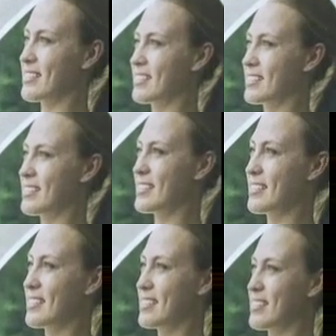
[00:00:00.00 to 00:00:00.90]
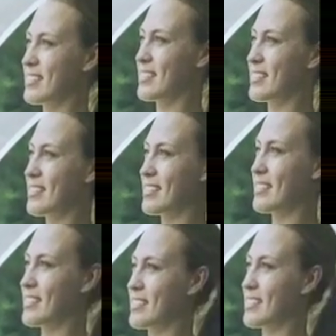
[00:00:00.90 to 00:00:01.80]
got one.
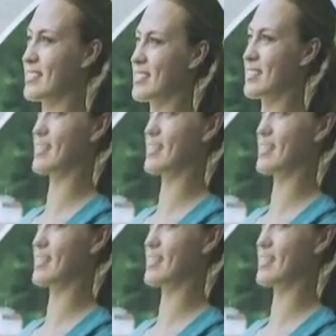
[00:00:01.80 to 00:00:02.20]
But it is